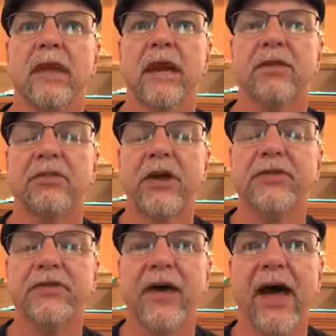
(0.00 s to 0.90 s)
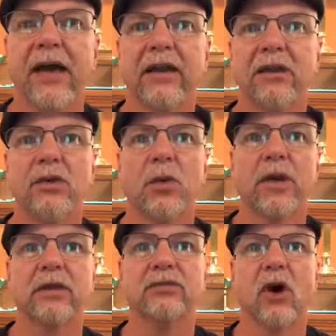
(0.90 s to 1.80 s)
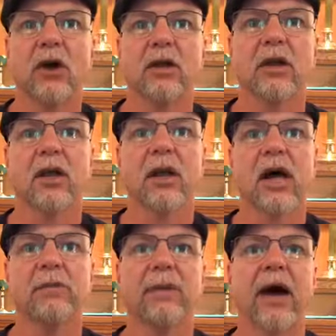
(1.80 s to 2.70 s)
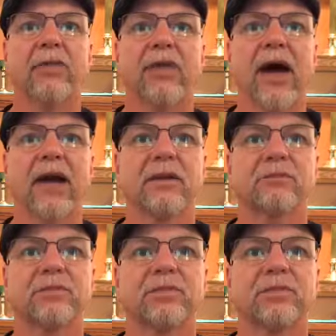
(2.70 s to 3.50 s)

And I think that, you know, we can talk a lot about that.